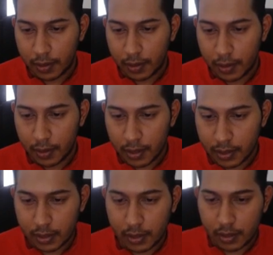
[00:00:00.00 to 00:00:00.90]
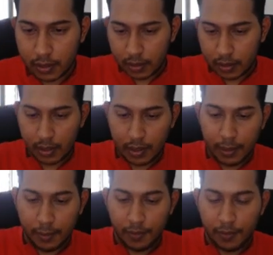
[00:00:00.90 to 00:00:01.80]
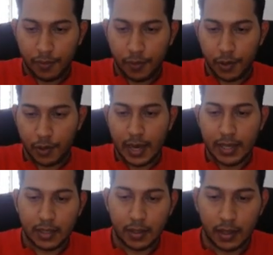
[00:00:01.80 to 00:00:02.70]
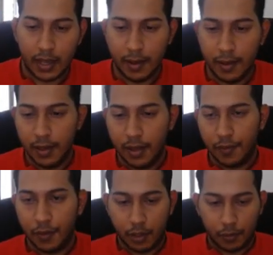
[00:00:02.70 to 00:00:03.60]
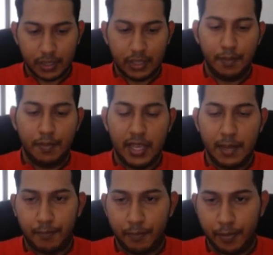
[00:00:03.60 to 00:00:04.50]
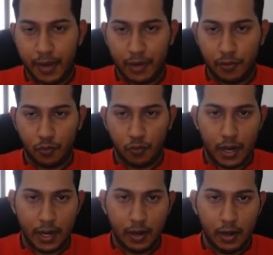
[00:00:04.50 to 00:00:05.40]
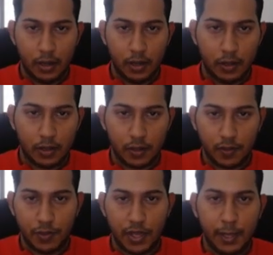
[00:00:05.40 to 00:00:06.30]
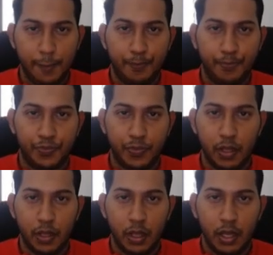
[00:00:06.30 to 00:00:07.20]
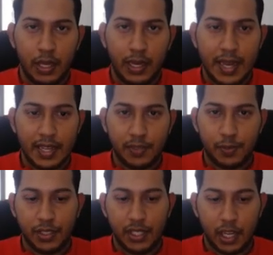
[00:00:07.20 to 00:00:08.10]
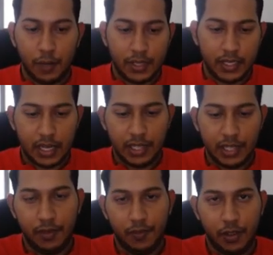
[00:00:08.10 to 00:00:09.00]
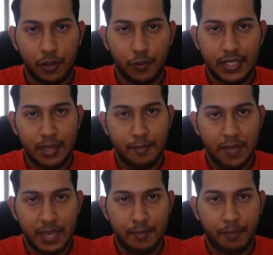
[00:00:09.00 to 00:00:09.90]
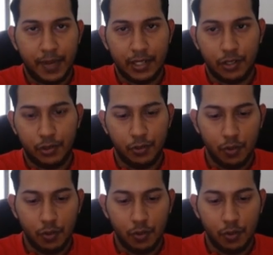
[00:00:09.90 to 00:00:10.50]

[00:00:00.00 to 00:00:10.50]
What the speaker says: is clear for you guys. Okay, for the question B part 1. So from here, let us proceed our discussion for the question B part 2,